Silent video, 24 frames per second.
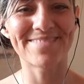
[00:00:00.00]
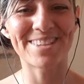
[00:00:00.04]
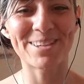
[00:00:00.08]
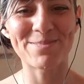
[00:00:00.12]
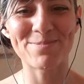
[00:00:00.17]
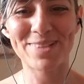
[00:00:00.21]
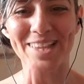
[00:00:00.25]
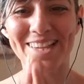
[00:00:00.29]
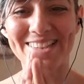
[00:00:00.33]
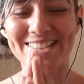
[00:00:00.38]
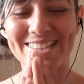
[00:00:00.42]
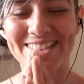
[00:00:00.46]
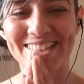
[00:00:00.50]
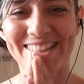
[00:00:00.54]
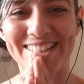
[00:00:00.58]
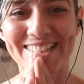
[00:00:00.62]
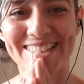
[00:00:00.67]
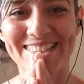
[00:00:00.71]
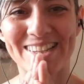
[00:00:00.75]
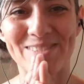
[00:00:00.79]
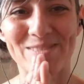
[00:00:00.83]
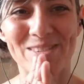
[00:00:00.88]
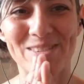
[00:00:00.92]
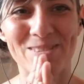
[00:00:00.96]

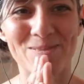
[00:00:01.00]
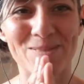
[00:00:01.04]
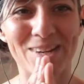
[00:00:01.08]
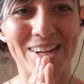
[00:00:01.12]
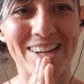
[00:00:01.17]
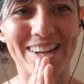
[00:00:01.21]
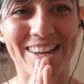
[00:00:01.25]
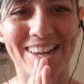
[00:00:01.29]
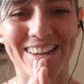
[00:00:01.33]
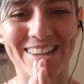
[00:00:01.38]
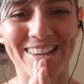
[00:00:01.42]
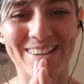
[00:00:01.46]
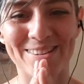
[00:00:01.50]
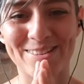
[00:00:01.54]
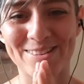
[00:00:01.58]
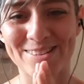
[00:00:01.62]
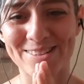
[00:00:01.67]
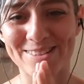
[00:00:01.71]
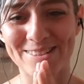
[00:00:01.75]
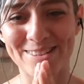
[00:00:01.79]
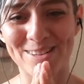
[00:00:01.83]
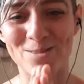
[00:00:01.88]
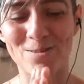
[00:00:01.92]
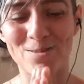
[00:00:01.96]
Blessings, everybody. You're
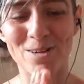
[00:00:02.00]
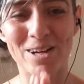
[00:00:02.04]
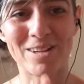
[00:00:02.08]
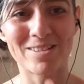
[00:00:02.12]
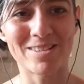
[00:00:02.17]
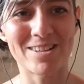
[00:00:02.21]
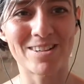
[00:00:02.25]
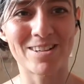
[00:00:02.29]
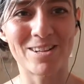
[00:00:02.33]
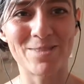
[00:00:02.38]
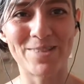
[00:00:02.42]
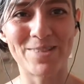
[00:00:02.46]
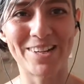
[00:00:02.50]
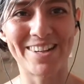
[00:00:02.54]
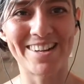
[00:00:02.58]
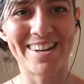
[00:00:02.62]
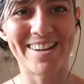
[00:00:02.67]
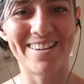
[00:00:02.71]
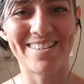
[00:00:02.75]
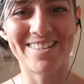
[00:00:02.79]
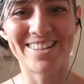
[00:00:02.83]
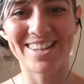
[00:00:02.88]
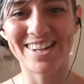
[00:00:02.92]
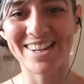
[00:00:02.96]
so welcome. And
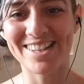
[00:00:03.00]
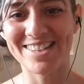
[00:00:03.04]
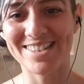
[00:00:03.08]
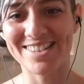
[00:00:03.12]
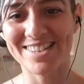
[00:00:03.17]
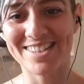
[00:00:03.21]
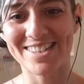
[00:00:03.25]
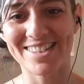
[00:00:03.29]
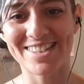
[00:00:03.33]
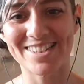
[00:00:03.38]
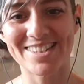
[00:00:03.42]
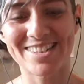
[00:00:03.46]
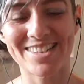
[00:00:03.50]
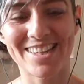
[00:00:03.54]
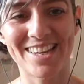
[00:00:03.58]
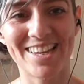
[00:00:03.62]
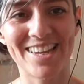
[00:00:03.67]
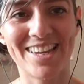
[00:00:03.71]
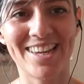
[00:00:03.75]
know that it's just,